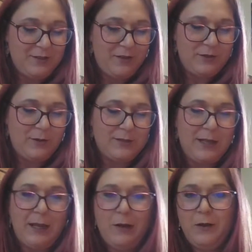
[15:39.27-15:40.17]
So that's why I was
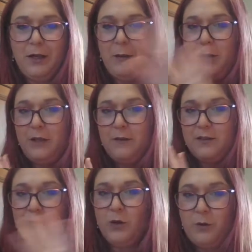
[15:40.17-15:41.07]
like, how can I make
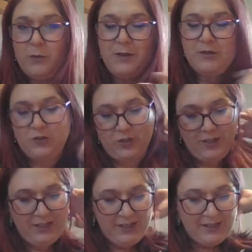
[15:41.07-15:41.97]
this work with Messenger?
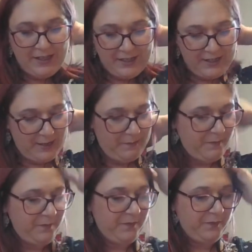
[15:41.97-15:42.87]
Um,